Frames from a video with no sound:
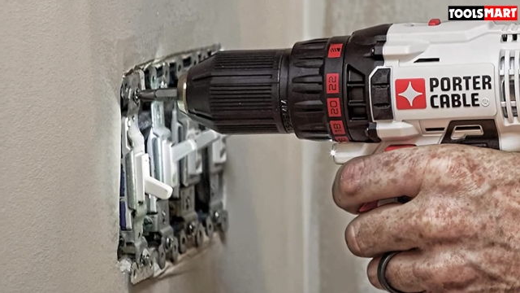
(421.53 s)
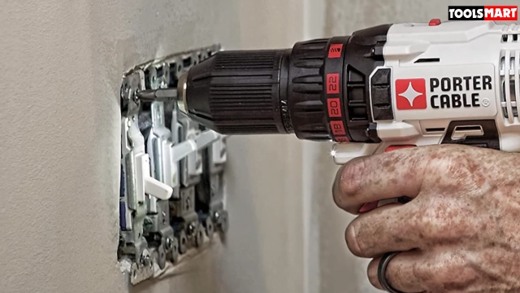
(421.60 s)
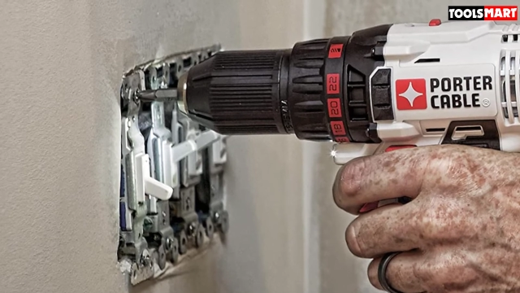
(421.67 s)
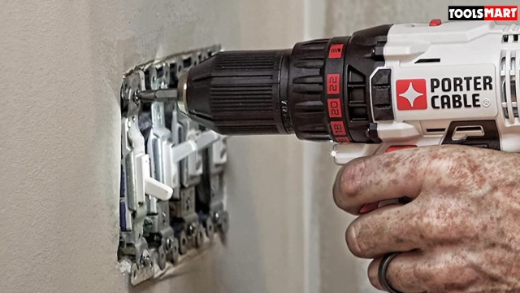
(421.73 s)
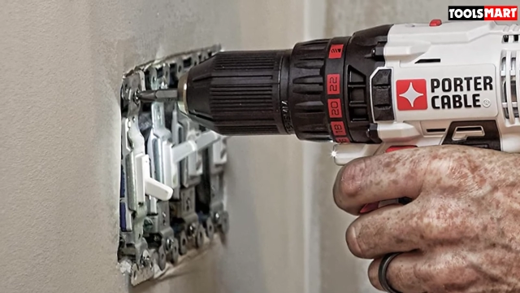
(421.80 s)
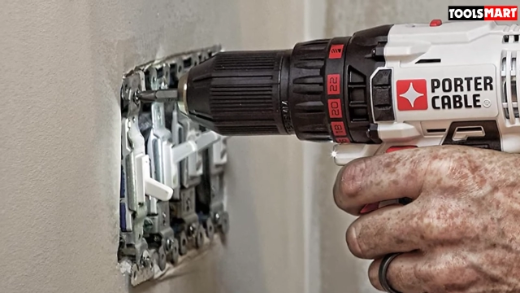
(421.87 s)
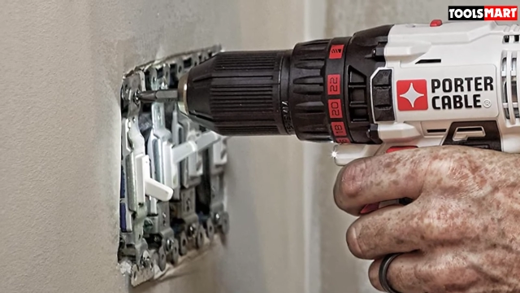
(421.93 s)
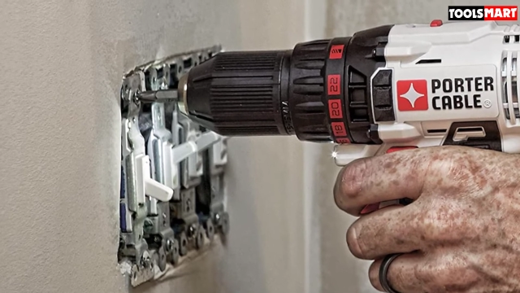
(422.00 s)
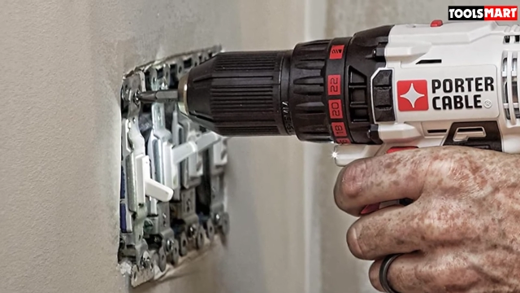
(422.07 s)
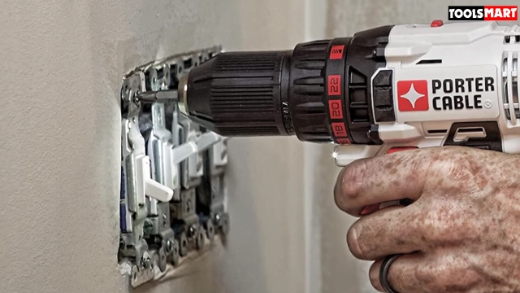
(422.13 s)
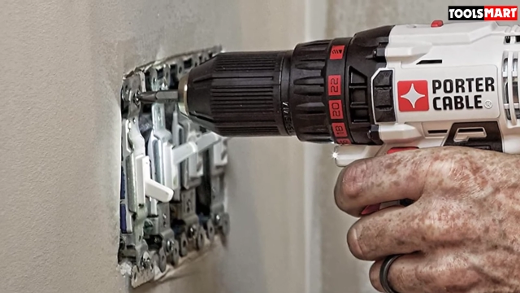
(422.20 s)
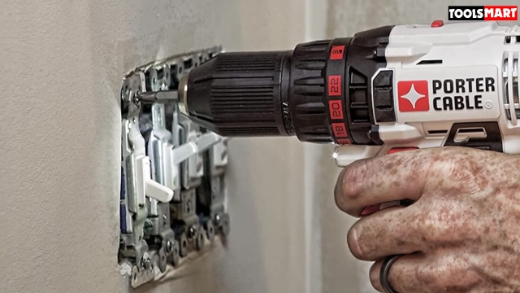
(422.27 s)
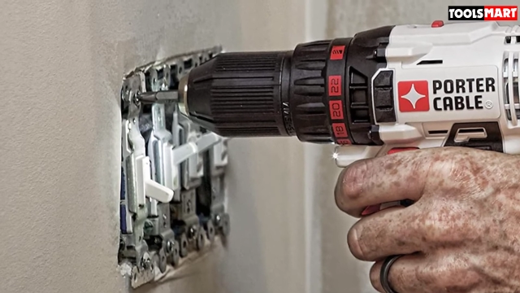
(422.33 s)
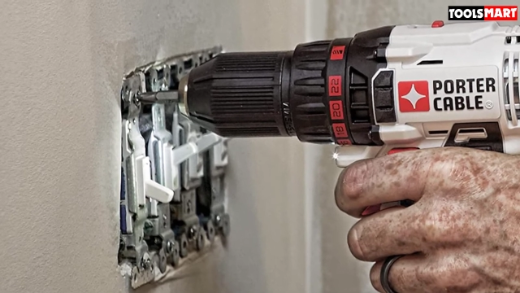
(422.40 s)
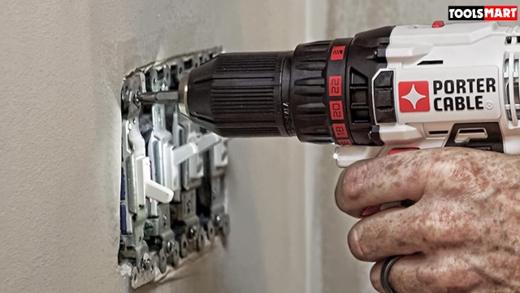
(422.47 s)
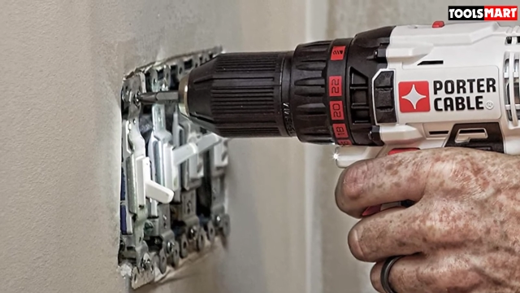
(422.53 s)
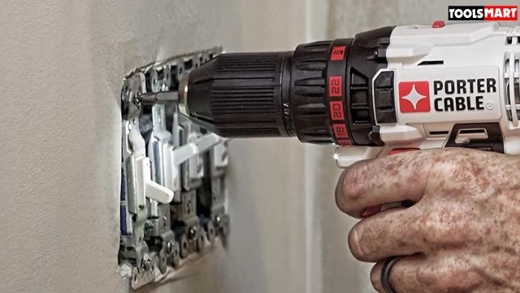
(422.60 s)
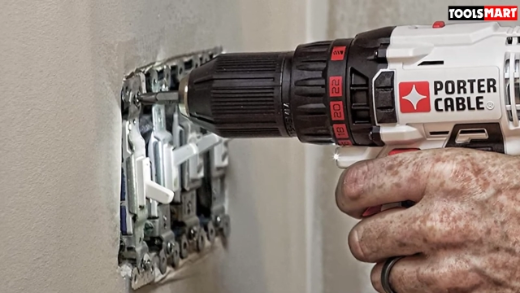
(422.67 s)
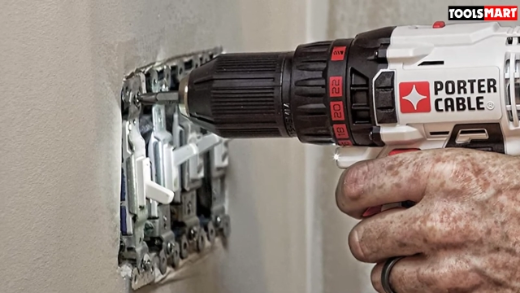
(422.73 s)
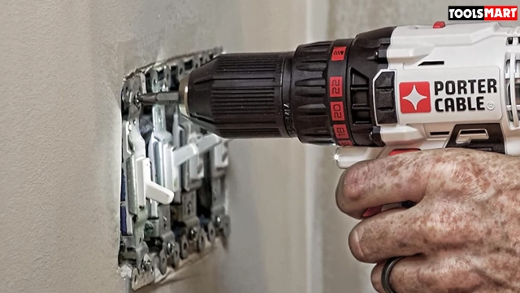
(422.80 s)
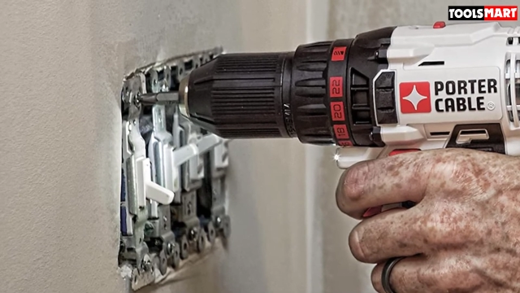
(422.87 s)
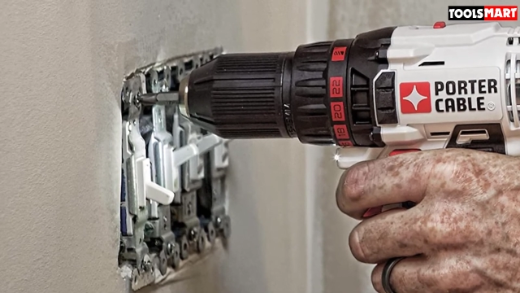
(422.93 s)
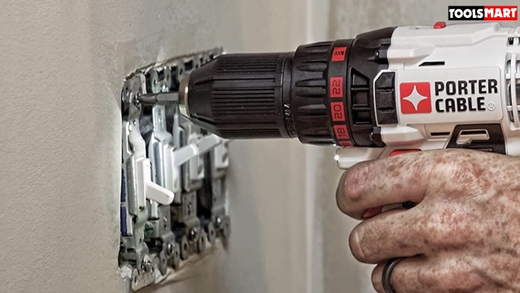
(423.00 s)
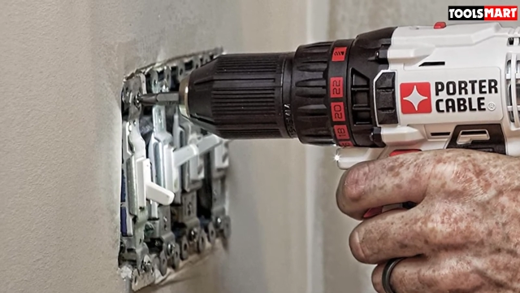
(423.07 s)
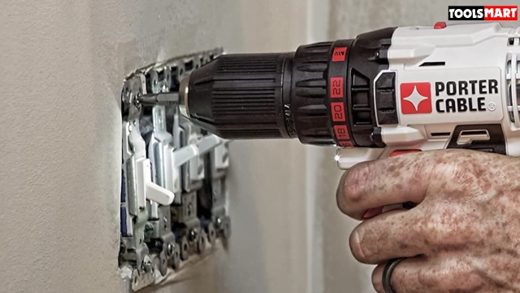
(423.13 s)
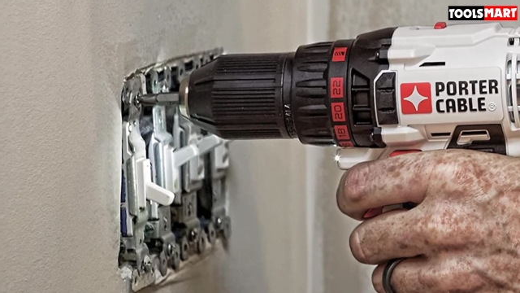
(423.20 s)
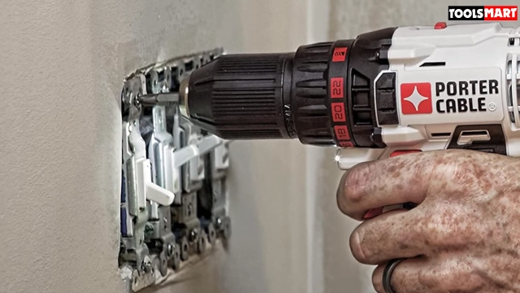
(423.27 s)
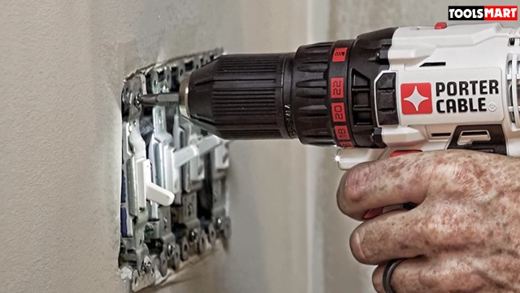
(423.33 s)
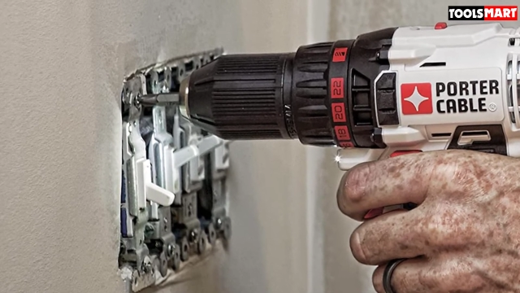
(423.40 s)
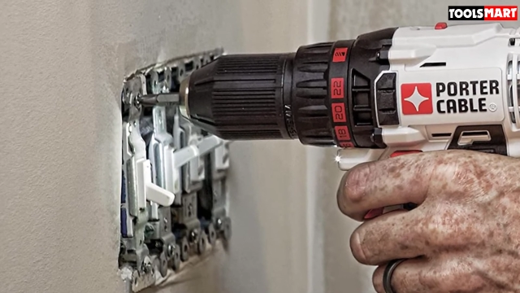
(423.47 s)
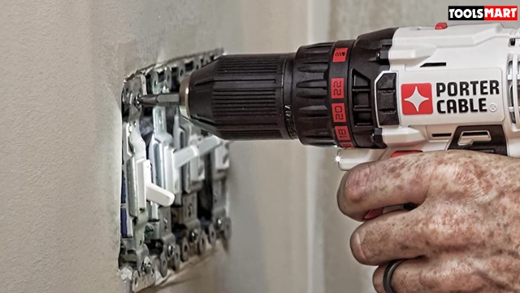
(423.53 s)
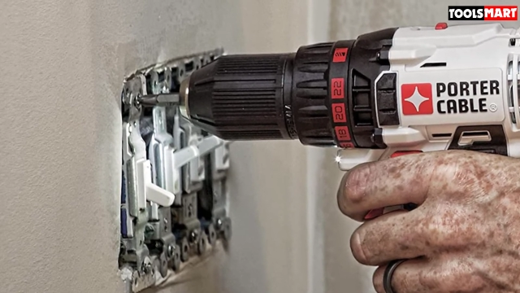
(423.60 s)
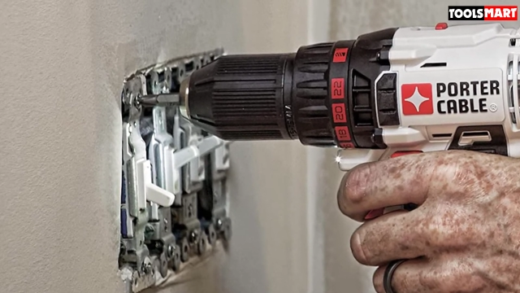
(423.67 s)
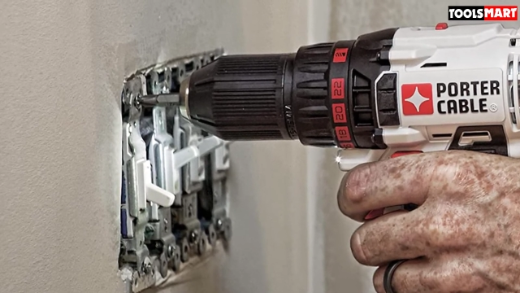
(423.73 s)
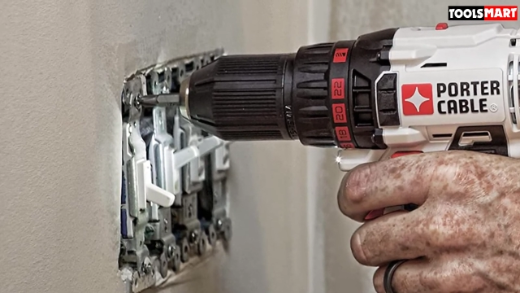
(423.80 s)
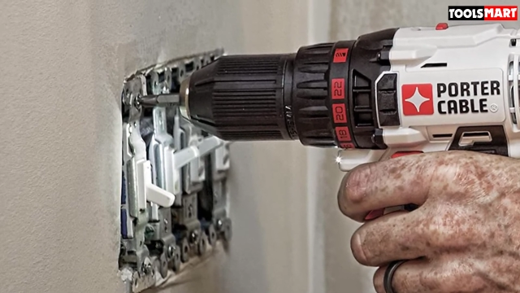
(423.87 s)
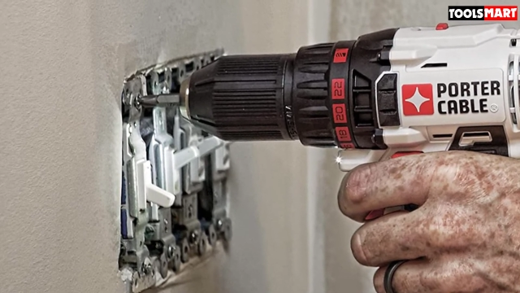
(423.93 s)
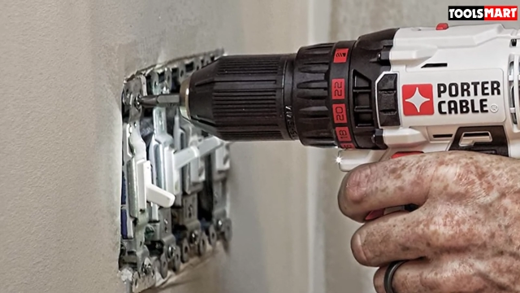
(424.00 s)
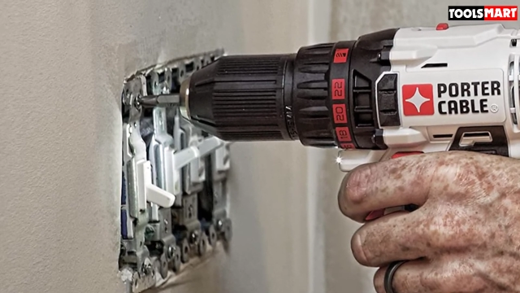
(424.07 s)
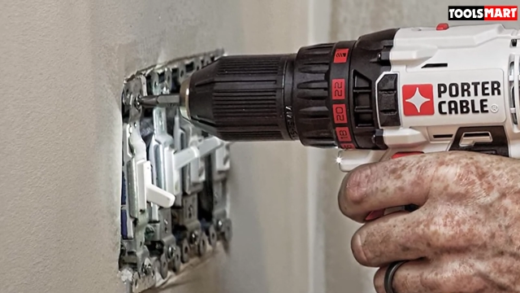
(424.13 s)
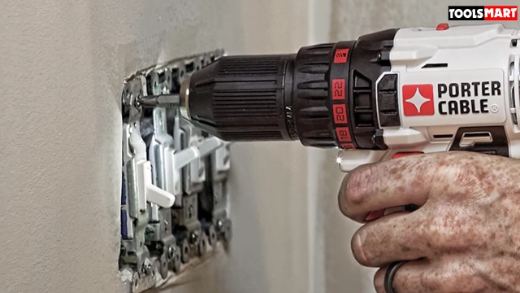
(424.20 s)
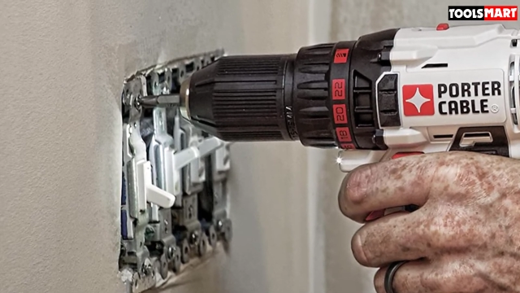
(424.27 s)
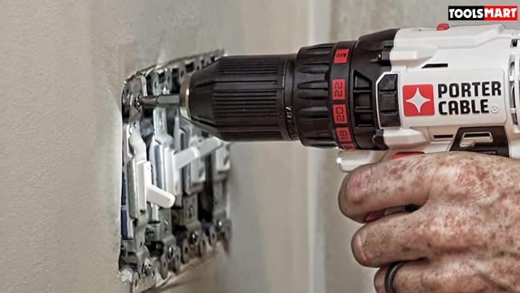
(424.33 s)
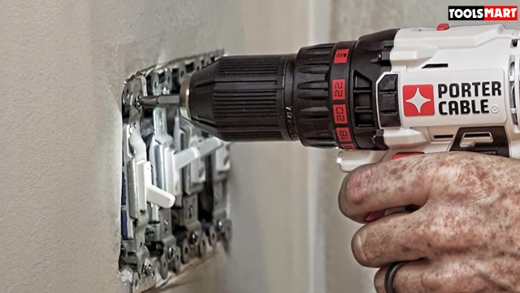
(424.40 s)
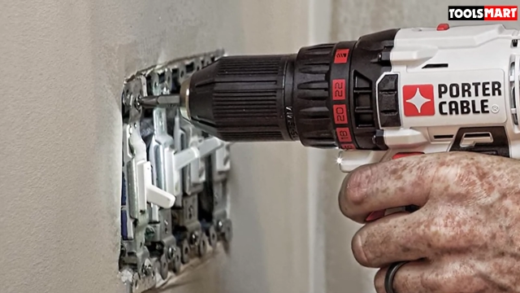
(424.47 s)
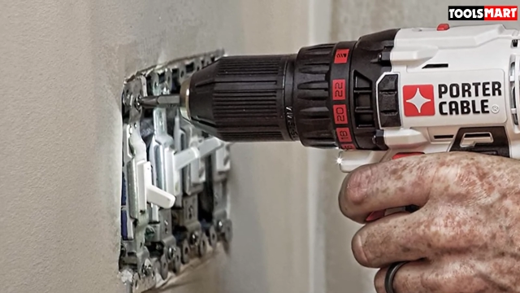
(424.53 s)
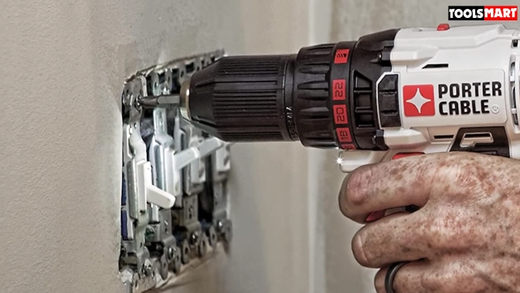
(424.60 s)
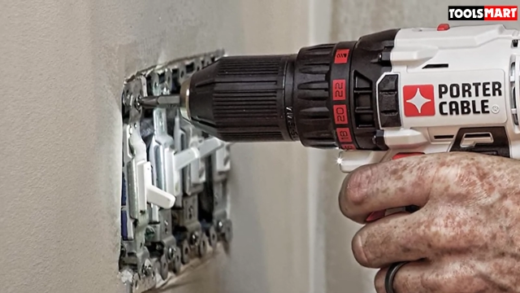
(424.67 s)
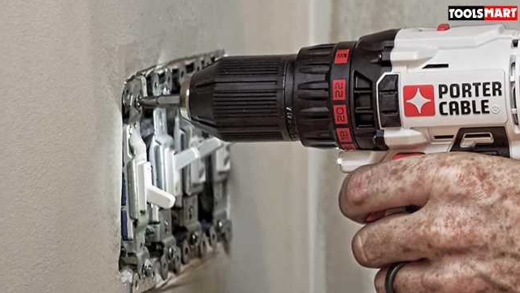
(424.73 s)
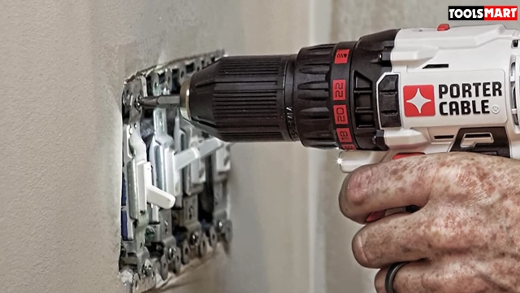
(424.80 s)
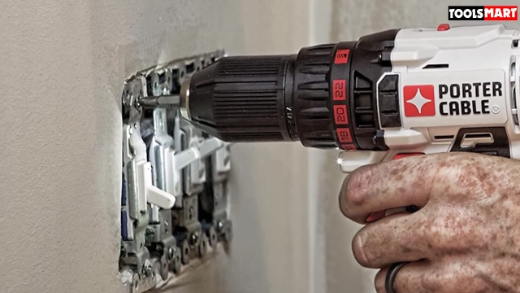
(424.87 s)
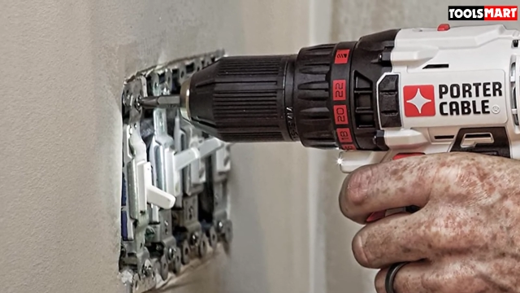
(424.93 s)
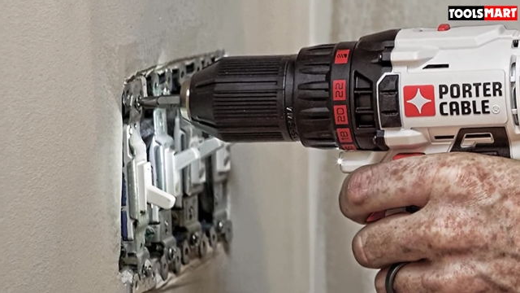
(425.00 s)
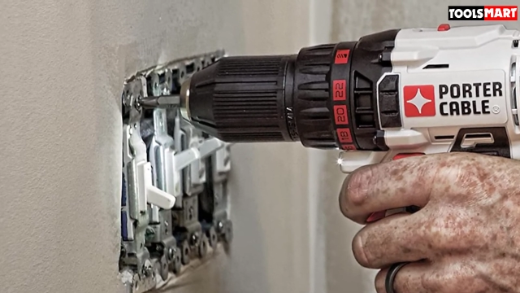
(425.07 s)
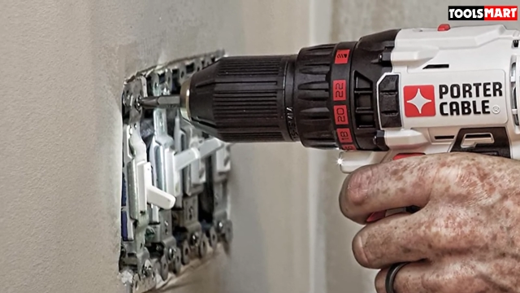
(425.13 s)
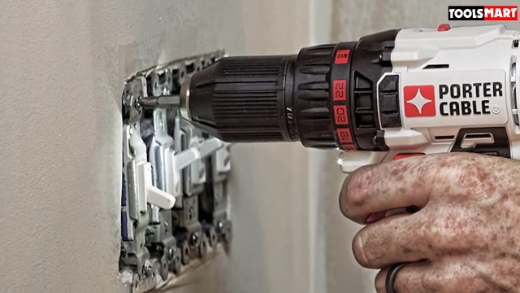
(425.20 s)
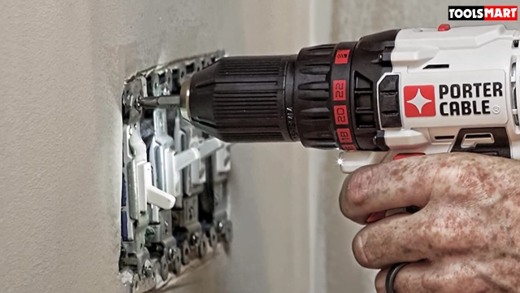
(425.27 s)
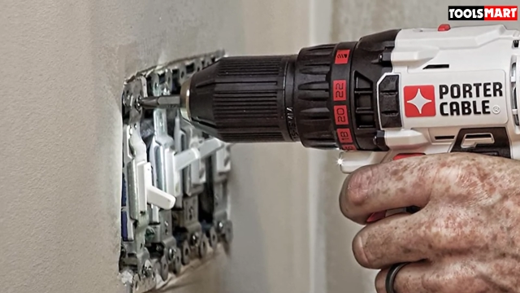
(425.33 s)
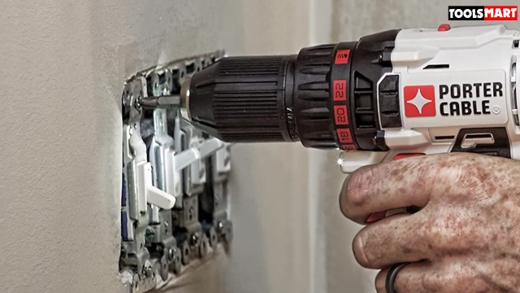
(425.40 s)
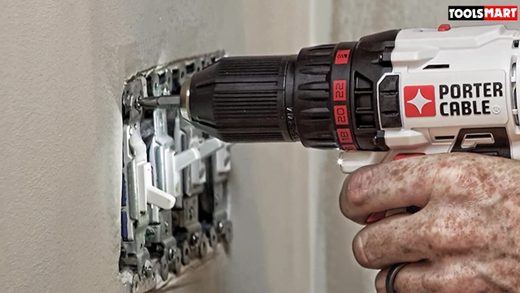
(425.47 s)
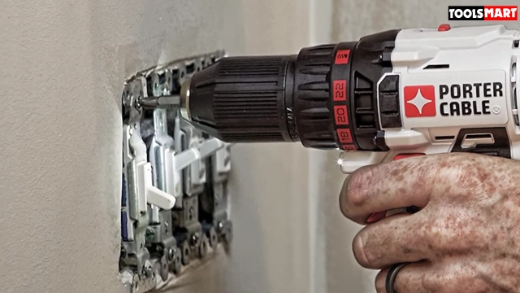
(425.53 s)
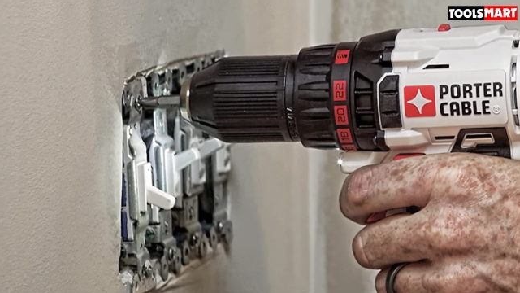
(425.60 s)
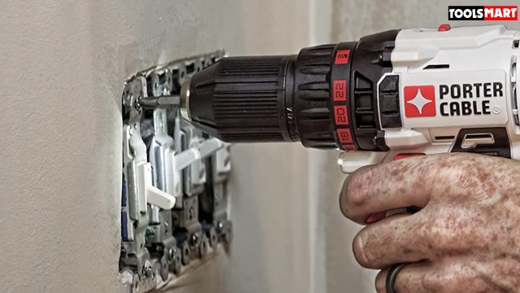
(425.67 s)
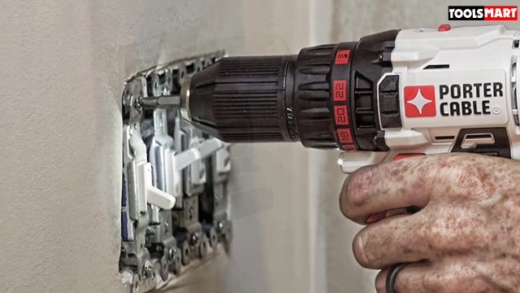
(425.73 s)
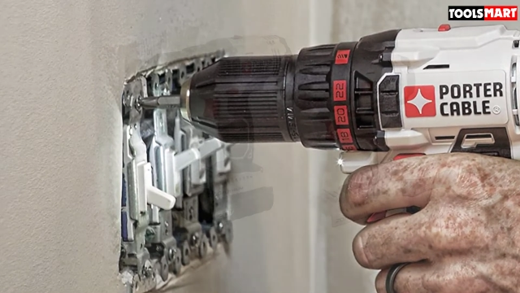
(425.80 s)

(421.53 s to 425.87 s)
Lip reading: [unreadable: no face in view]